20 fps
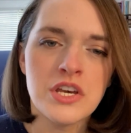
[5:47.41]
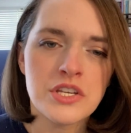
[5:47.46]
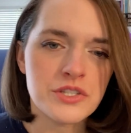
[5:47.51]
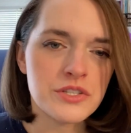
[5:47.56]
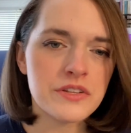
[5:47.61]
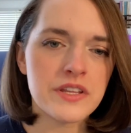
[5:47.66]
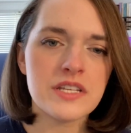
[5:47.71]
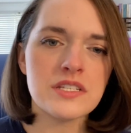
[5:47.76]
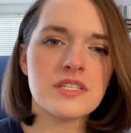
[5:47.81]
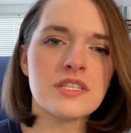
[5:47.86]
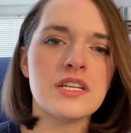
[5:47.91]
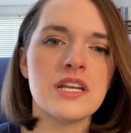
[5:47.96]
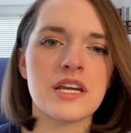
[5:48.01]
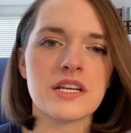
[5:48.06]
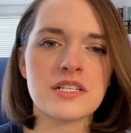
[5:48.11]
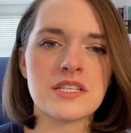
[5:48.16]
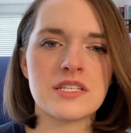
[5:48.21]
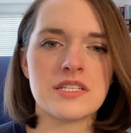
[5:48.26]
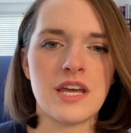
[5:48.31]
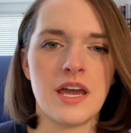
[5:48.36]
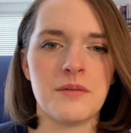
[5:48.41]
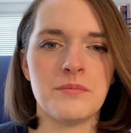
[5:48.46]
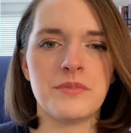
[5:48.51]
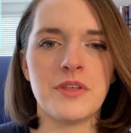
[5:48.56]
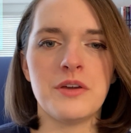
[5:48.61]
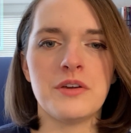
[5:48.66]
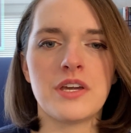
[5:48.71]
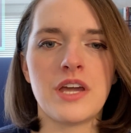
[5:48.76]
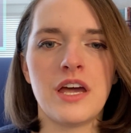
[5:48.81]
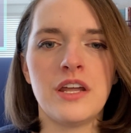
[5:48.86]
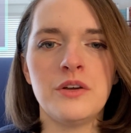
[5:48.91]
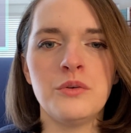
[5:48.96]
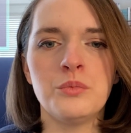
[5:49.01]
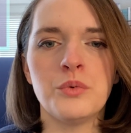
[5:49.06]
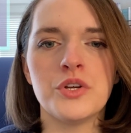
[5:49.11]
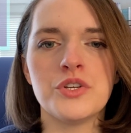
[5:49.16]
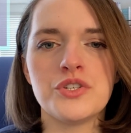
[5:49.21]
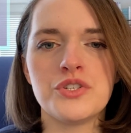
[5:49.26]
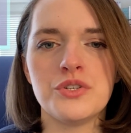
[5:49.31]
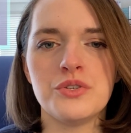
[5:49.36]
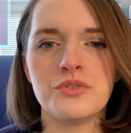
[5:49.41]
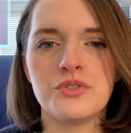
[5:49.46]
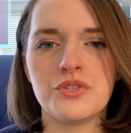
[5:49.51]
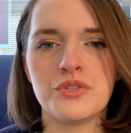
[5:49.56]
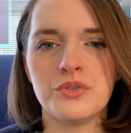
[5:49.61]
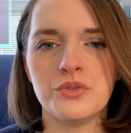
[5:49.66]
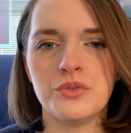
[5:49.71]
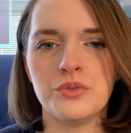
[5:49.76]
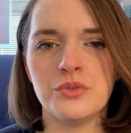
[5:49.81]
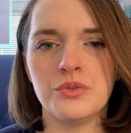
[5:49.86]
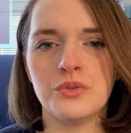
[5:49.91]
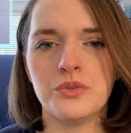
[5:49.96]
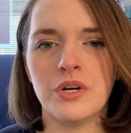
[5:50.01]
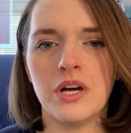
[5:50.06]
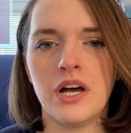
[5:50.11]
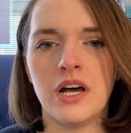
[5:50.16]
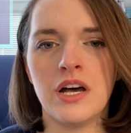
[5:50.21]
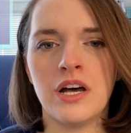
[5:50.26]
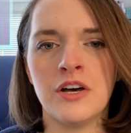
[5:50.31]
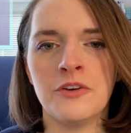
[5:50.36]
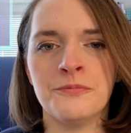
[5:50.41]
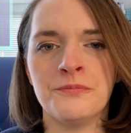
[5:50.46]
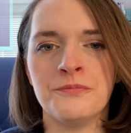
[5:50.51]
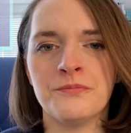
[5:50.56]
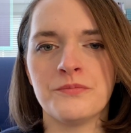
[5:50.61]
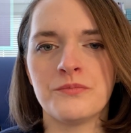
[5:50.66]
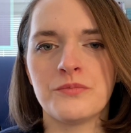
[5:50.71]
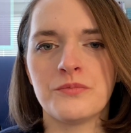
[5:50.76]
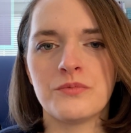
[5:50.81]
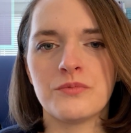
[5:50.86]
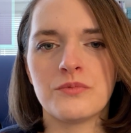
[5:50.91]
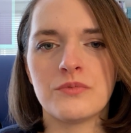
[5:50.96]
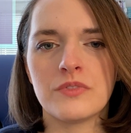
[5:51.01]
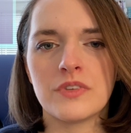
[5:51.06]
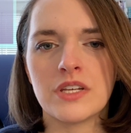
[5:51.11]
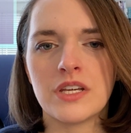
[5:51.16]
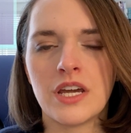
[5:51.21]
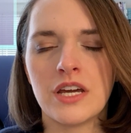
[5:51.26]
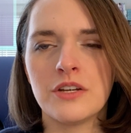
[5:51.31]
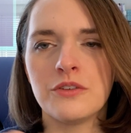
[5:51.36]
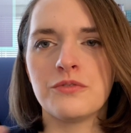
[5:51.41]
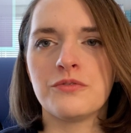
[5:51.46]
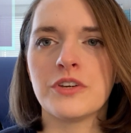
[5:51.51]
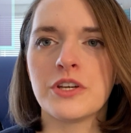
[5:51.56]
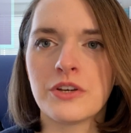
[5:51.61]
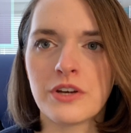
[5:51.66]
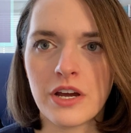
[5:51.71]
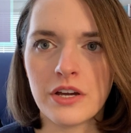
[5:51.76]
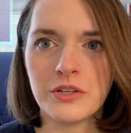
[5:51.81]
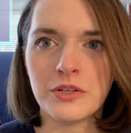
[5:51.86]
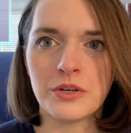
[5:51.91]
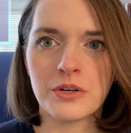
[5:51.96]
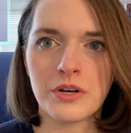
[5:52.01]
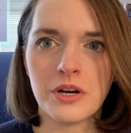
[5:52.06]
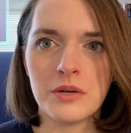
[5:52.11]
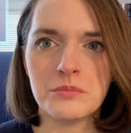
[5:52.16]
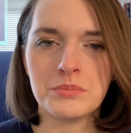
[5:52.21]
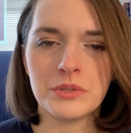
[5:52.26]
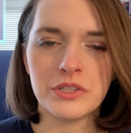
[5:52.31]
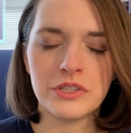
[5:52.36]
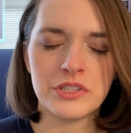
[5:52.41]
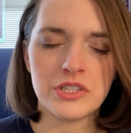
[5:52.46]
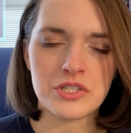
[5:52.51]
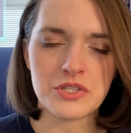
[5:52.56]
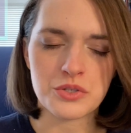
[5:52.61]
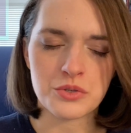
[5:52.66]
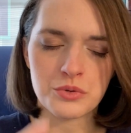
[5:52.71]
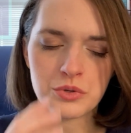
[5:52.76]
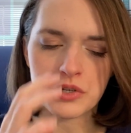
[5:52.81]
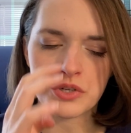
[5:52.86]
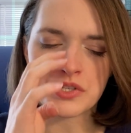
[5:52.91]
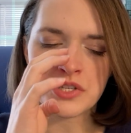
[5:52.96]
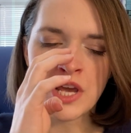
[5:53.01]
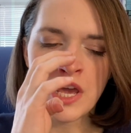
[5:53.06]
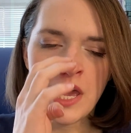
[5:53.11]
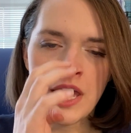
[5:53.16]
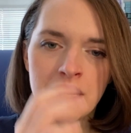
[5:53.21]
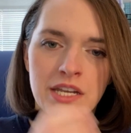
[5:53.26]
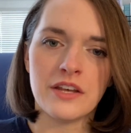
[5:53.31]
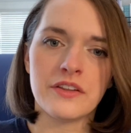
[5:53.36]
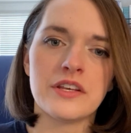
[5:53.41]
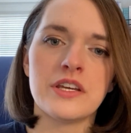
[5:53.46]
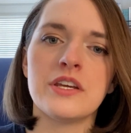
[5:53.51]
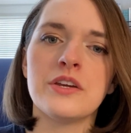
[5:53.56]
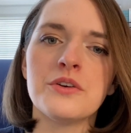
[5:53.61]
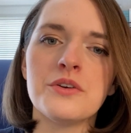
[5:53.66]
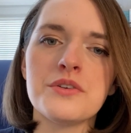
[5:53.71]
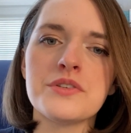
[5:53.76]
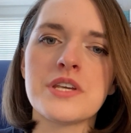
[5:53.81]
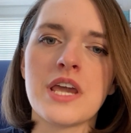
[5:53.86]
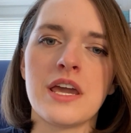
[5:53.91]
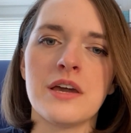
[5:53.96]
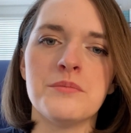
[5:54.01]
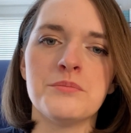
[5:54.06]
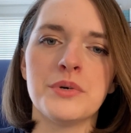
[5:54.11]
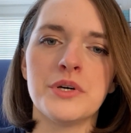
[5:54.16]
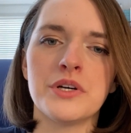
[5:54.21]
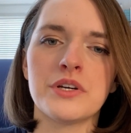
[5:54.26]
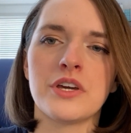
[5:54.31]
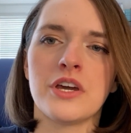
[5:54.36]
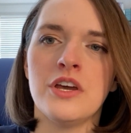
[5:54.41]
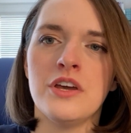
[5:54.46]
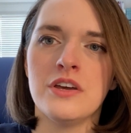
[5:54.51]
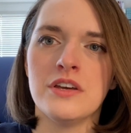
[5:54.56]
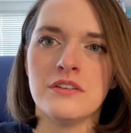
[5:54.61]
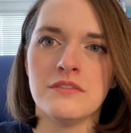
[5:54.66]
So that's the next step. They kind of want you to kind of figure out your ability scores. Now, the Hero's Handbook